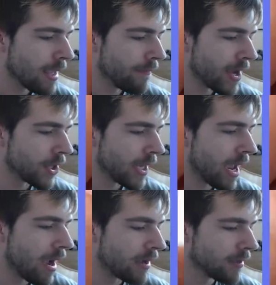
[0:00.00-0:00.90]
Invasion of
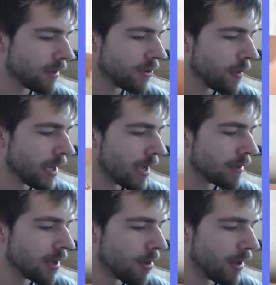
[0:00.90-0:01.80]
Chaos. Let's do it,
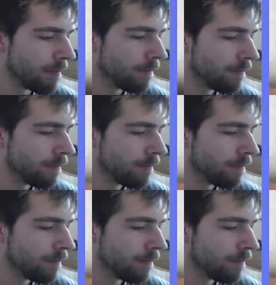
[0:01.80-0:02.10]
guys. Come on.